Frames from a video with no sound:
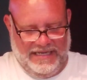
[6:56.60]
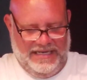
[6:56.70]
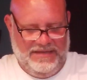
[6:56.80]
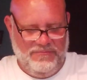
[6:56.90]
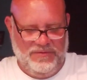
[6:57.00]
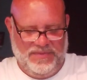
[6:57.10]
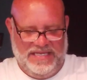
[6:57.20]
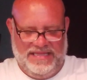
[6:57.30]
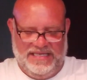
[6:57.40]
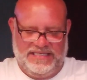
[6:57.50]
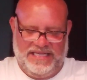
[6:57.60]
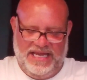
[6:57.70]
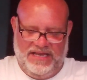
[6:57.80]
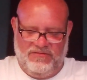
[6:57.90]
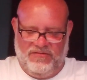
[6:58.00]
and it would be this
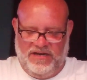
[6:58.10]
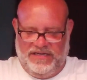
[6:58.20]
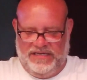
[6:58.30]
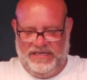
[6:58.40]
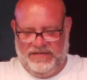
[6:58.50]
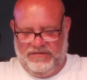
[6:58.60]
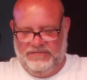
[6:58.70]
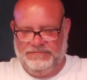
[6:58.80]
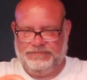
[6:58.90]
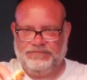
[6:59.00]
head right here.